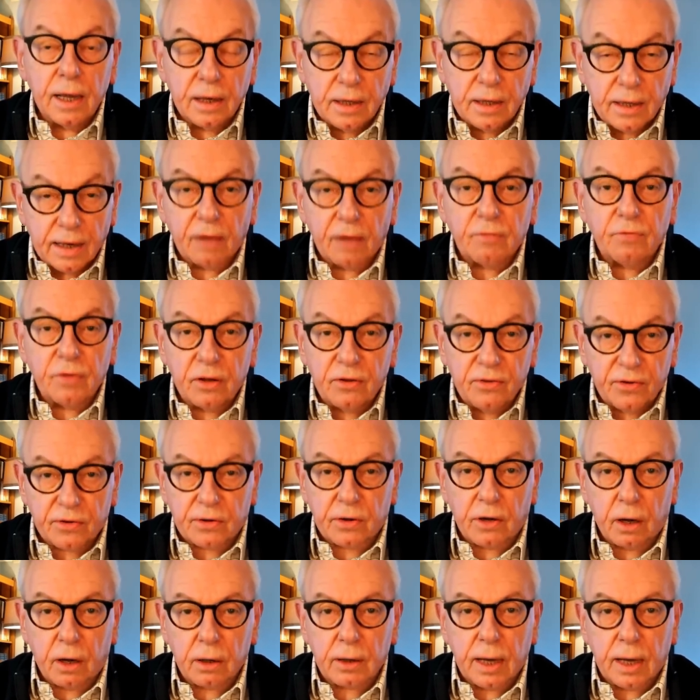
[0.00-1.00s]

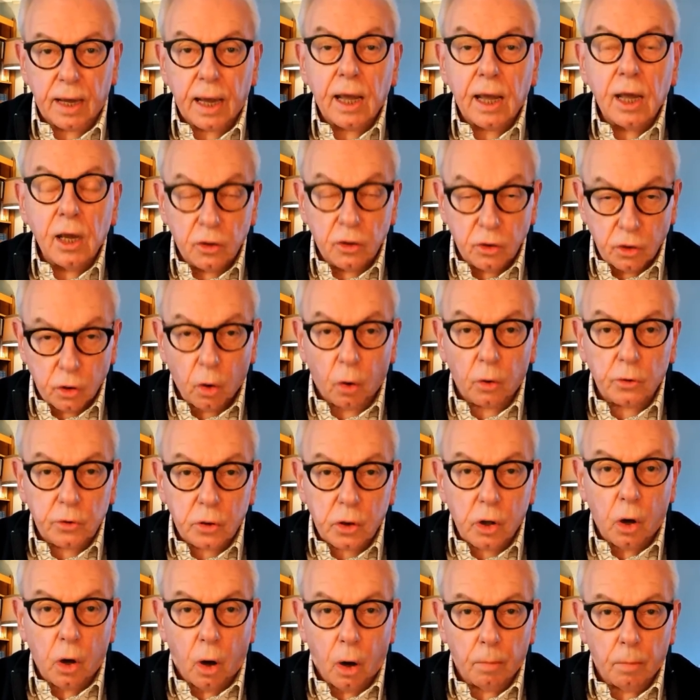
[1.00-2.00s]

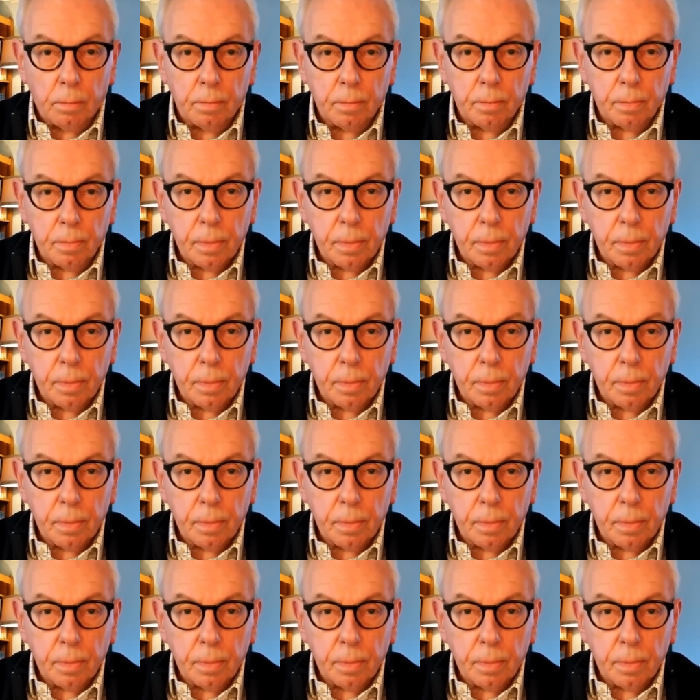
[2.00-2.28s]
davidstarkey.com.